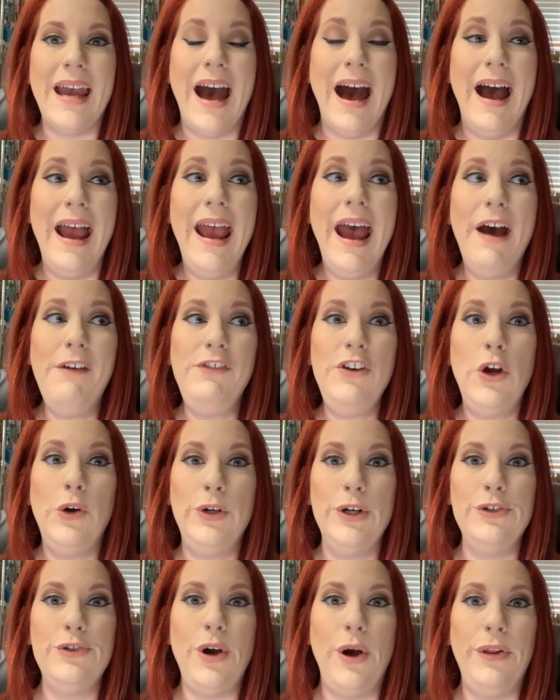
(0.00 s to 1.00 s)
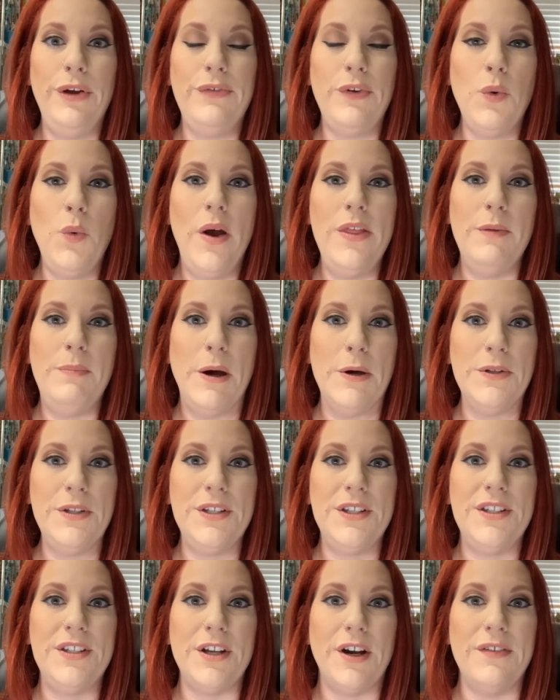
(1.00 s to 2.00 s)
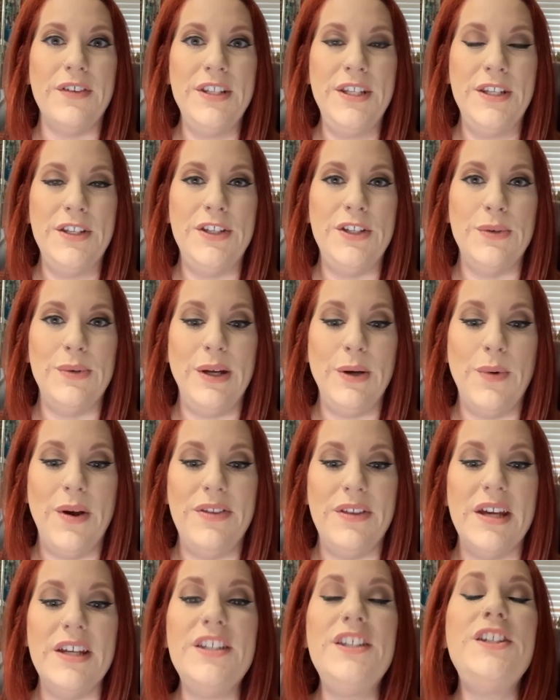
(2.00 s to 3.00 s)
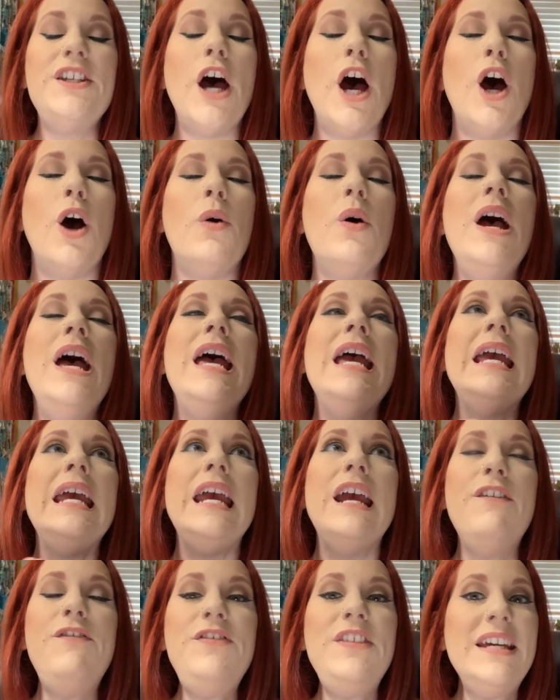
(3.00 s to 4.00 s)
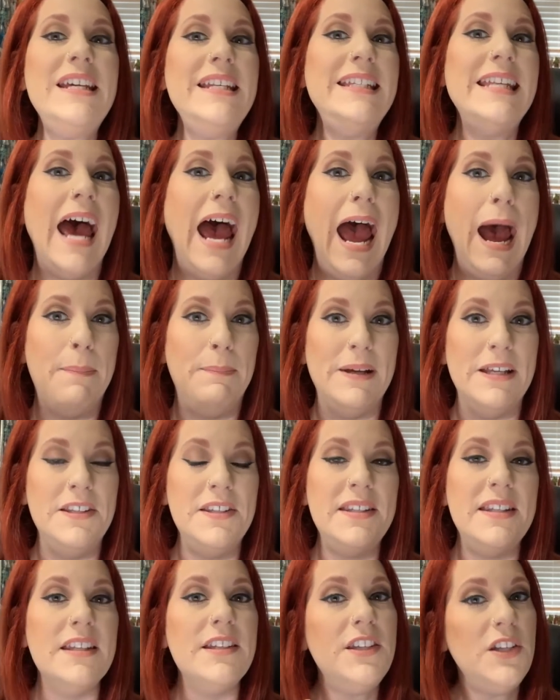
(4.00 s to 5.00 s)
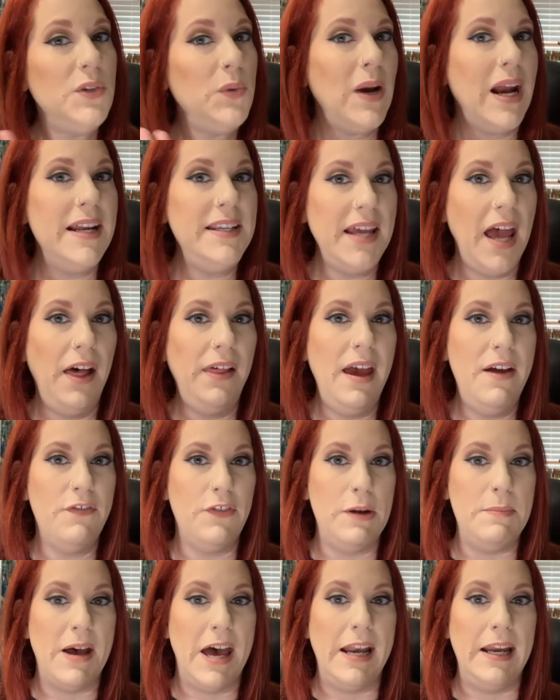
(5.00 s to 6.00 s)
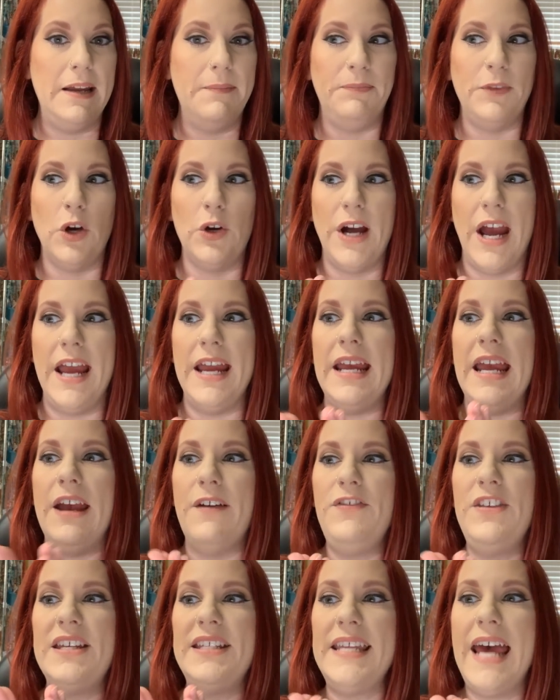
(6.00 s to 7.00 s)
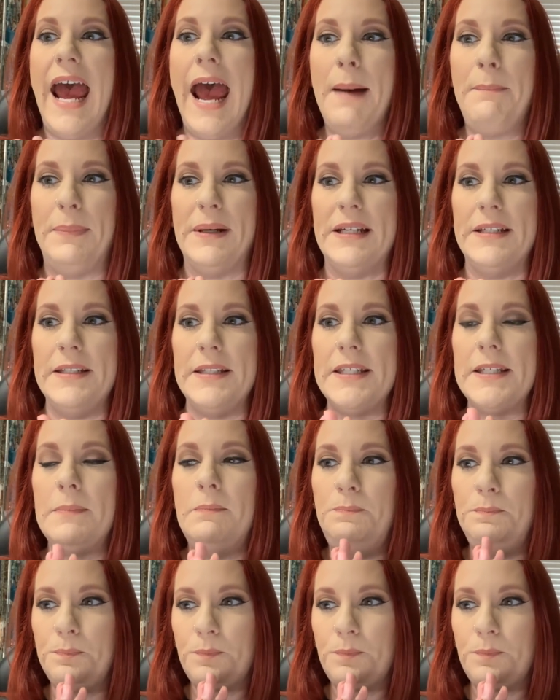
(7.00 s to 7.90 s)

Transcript: I have no control over what the post service is doing with it. So if this happens, this is what I tell everybody, okay? If this happens,